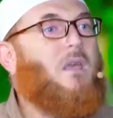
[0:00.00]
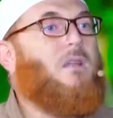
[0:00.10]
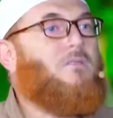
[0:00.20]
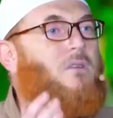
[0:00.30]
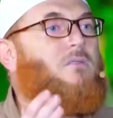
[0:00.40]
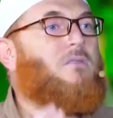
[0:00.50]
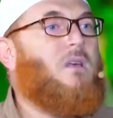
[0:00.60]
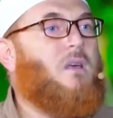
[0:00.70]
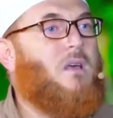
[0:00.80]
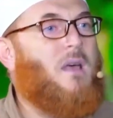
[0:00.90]
can just
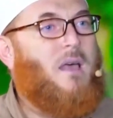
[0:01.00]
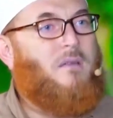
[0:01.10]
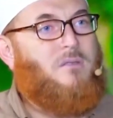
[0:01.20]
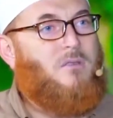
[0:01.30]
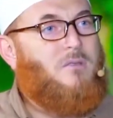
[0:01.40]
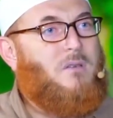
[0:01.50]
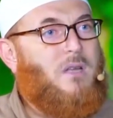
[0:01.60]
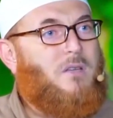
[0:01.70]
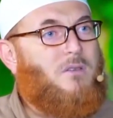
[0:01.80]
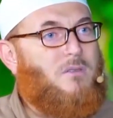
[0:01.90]
uh, have sexual
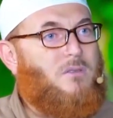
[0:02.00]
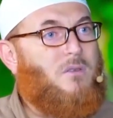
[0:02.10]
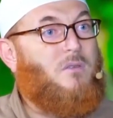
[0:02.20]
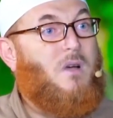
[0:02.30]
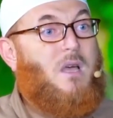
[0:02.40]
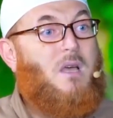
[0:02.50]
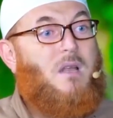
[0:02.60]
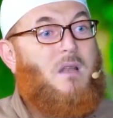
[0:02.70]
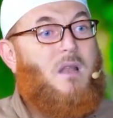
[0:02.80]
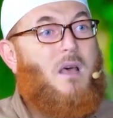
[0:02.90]
relations. No,
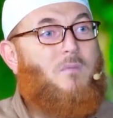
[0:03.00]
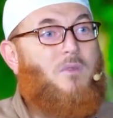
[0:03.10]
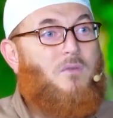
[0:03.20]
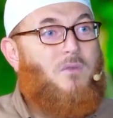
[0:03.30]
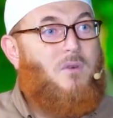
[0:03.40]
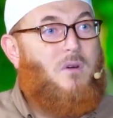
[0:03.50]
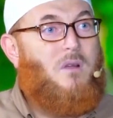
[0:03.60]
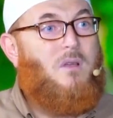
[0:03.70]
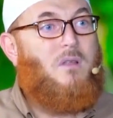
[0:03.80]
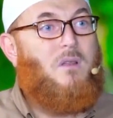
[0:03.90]
not
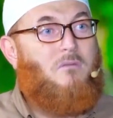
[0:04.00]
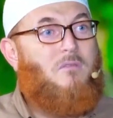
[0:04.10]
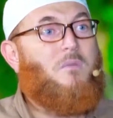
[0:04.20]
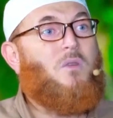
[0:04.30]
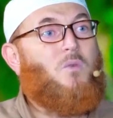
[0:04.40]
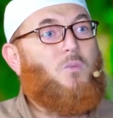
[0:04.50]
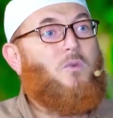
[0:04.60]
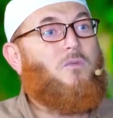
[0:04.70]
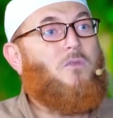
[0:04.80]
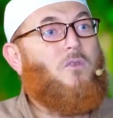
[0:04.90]
before the woman will
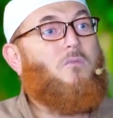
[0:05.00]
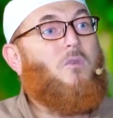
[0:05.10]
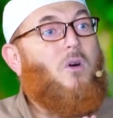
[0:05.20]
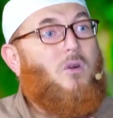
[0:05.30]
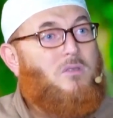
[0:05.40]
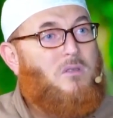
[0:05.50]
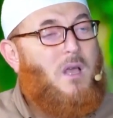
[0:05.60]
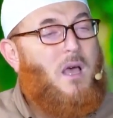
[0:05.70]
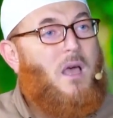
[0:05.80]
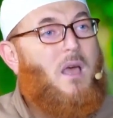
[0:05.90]
perform
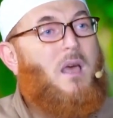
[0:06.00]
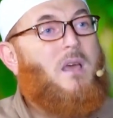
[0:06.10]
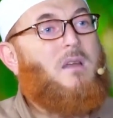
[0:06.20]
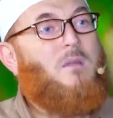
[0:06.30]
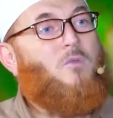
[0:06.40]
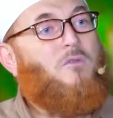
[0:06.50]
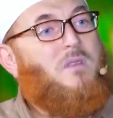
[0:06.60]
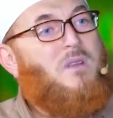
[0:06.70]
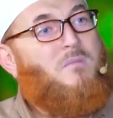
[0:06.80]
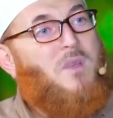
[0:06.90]
ghusl and remove
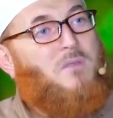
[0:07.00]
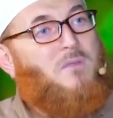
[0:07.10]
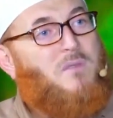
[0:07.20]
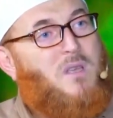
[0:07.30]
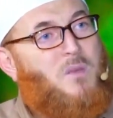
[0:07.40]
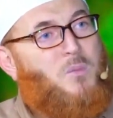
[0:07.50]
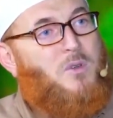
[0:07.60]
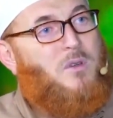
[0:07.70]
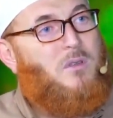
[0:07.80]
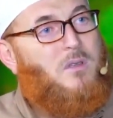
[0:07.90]
the remains of the
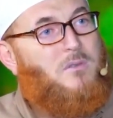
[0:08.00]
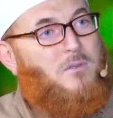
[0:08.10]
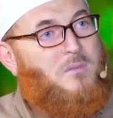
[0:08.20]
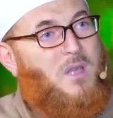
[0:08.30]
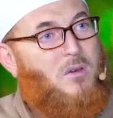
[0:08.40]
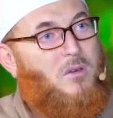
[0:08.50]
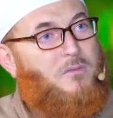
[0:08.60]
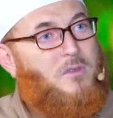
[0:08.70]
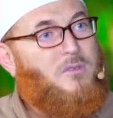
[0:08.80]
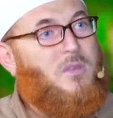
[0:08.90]
impurities from the
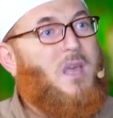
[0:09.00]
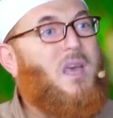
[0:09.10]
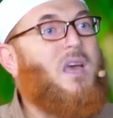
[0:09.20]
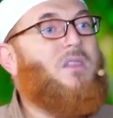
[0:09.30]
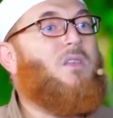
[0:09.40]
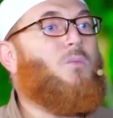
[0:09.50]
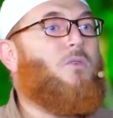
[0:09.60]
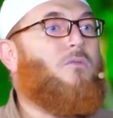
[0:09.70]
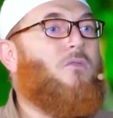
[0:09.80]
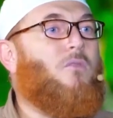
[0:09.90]
orifice mm. and then
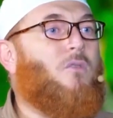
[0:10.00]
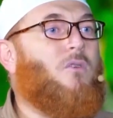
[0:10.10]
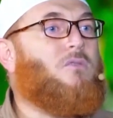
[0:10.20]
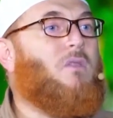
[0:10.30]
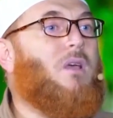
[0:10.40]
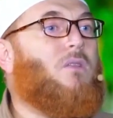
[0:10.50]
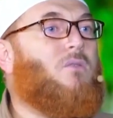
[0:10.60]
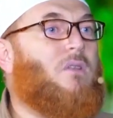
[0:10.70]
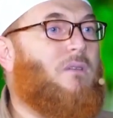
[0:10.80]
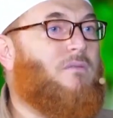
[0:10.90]
perform ghusl
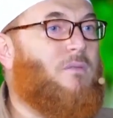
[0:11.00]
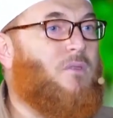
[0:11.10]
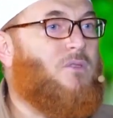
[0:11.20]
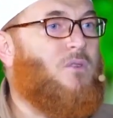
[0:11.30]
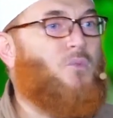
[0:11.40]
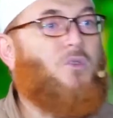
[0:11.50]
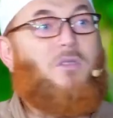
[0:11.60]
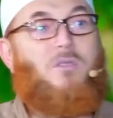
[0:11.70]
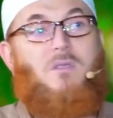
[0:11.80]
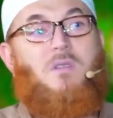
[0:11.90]
to lift the major
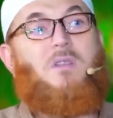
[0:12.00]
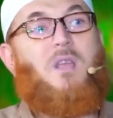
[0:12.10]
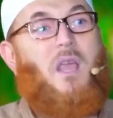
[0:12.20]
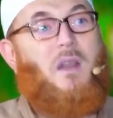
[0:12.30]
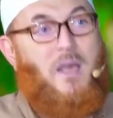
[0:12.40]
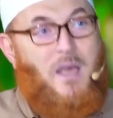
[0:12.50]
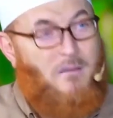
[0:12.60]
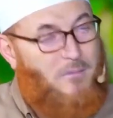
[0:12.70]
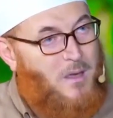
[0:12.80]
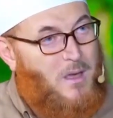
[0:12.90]
impurity. Then you can
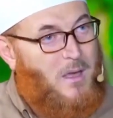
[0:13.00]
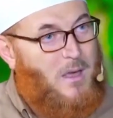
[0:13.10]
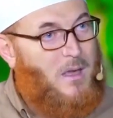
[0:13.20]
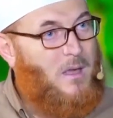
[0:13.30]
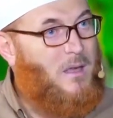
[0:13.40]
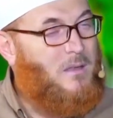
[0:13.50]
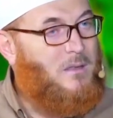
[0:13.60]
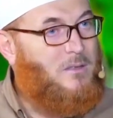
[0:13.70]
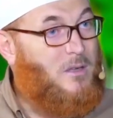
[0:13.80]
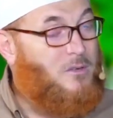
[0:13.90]
have uh,
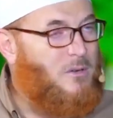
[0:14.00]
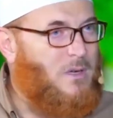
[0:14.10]
the sexual